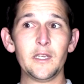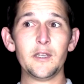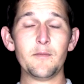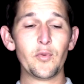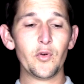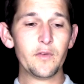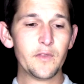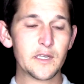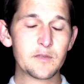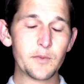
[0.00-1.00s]
improve
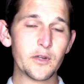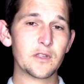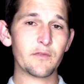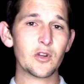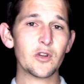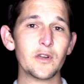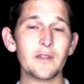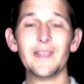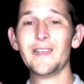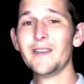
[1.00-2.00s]
the experience of not only
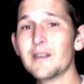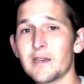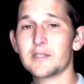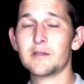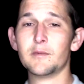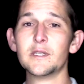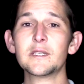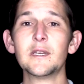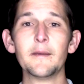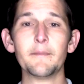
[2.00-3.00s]
the end
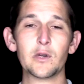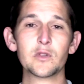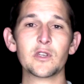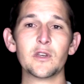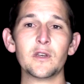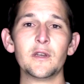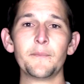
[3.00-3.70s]
customers, but also